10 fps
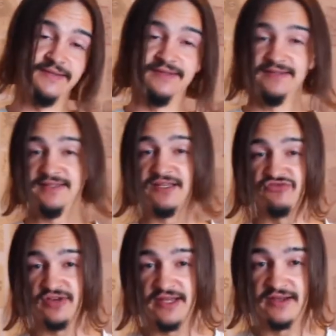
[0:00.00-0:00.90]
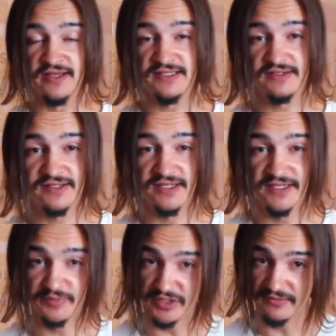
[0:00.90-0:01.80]
not really an exercise,
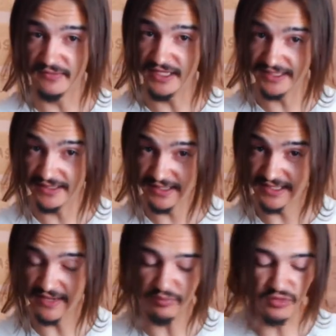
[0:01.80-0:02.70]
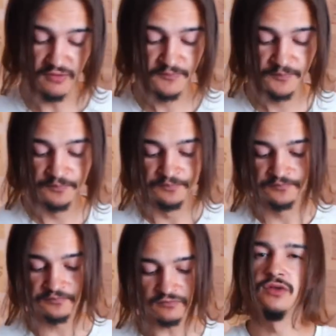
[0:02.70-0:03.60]
but it's an example,
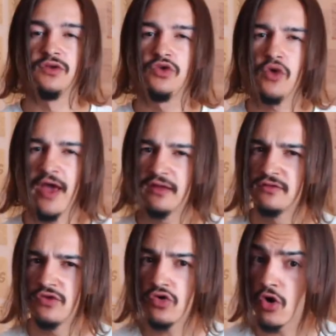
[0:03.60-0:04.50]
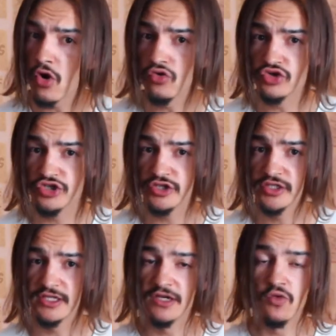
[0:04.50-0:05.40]
you had no
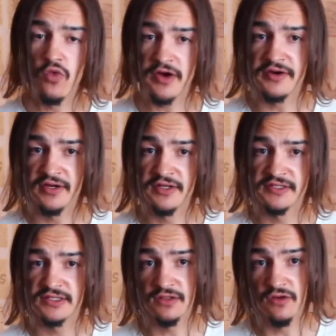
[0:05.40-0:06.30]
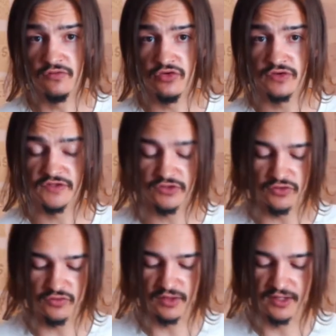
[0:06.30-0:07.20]
conscious awareness of your
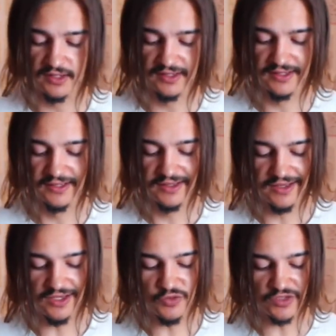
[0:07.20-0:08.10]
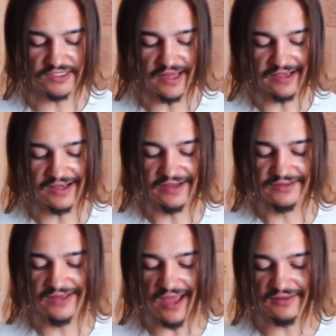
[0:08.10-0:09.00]
toe. It was like a
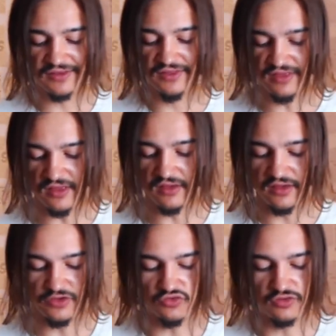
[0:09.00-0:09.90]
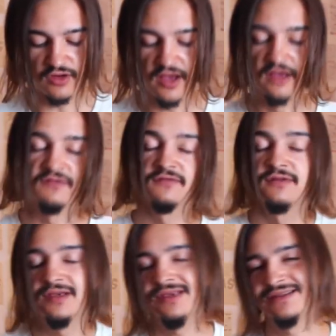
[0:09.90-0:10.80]
dead thing in your life.
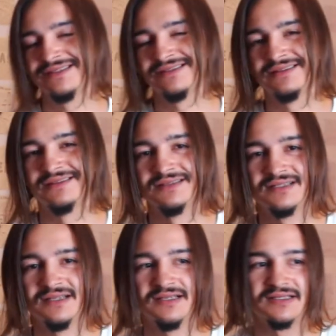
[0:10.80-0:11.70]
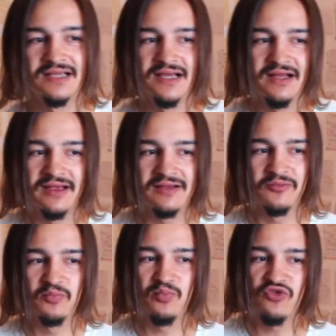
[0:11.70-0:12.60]
in a certain sense, like
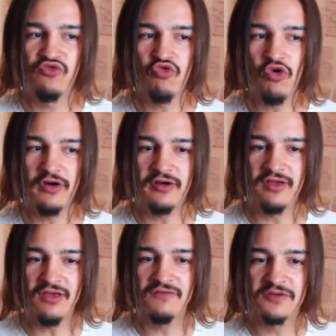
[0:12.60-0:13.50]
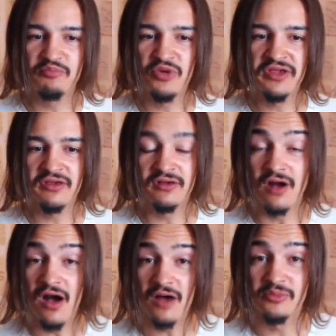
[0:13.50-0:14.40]
before even bringing
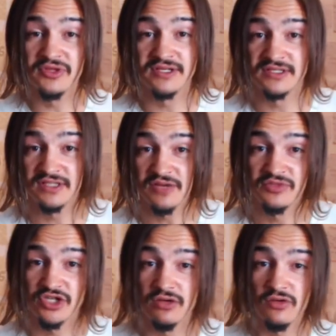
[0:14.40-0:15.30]
up the subject